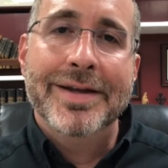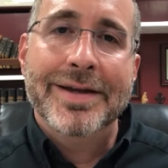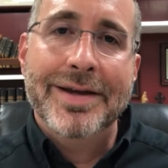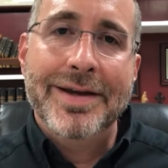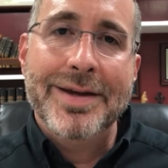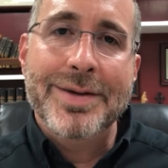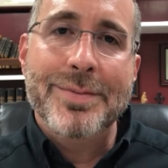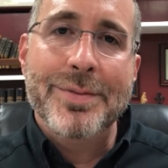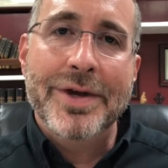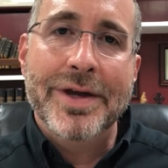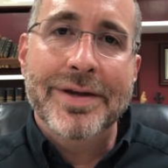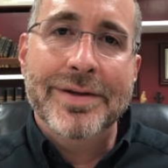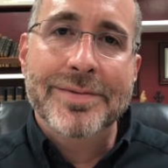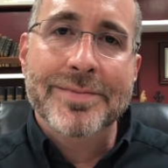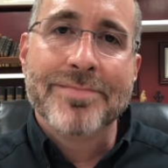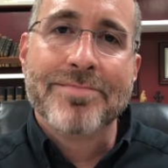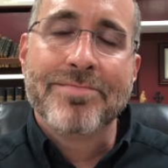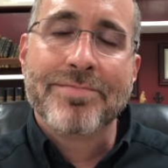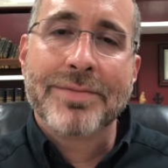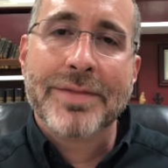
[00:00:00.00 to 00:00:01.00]
Amen.
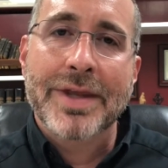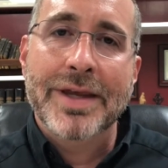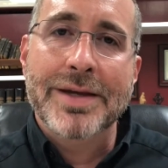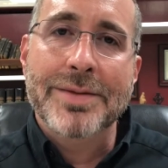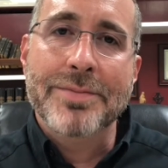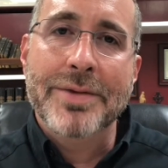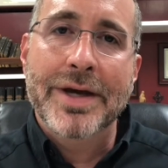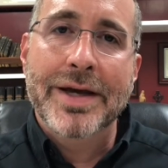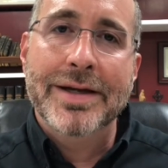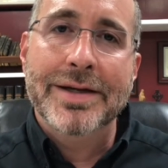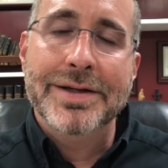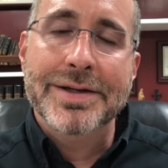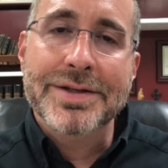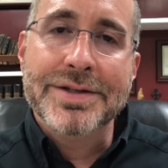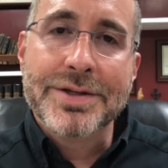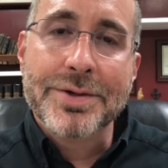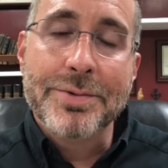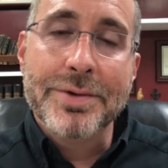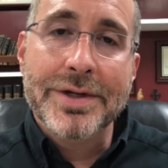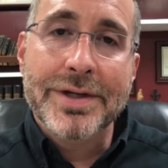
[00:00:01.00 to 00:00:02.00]
Amen. And
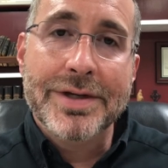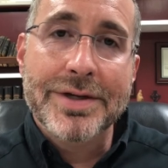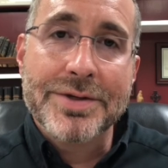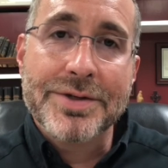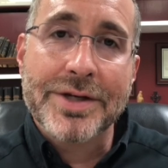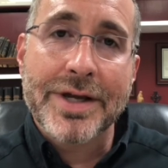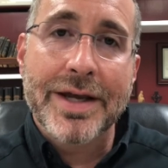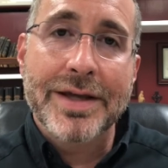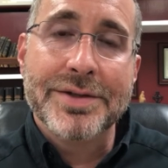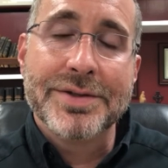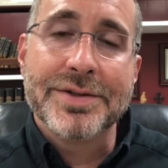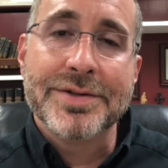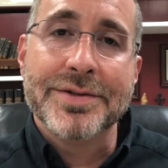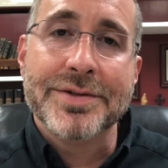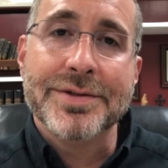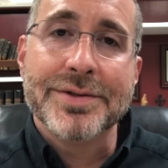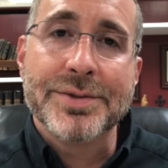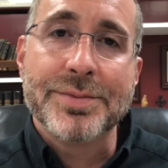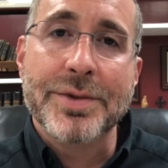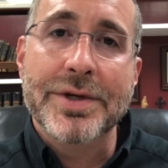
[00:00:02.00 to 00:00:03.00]
until we get a chance
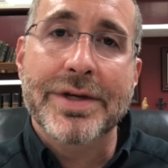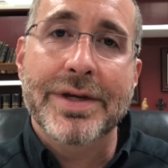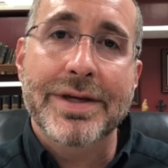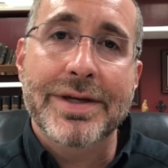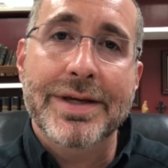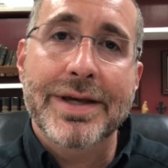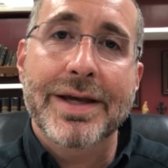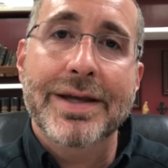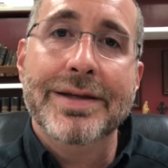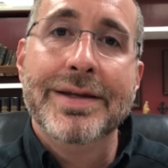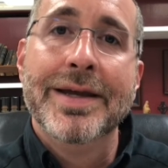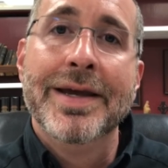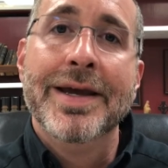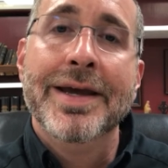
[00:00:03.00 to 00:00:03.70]
to speak again,